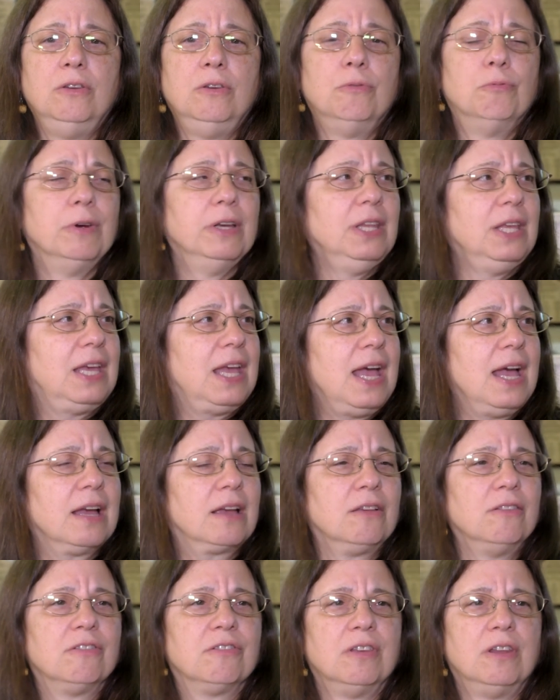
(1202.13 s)
You really
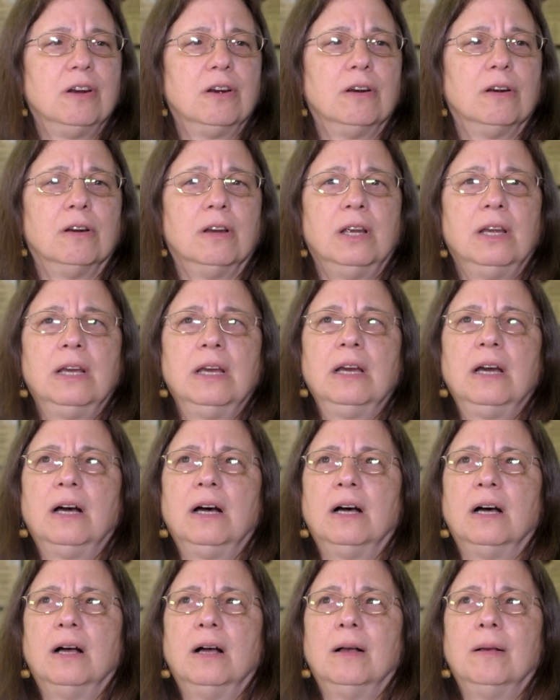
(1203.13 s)
can't consider
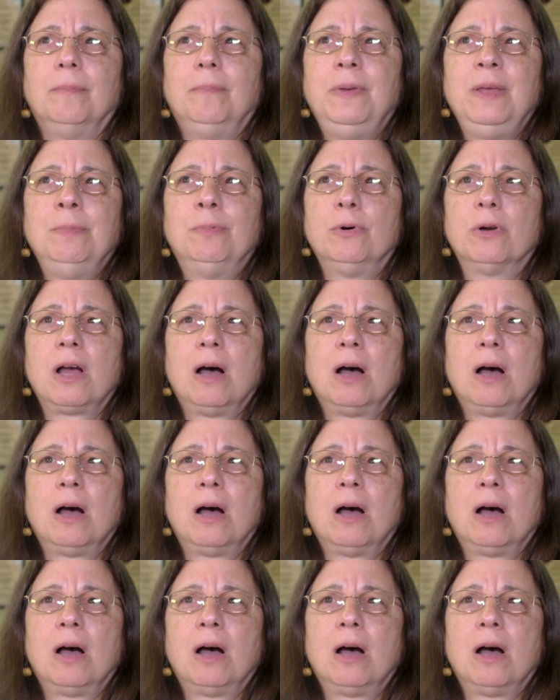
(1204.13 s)
people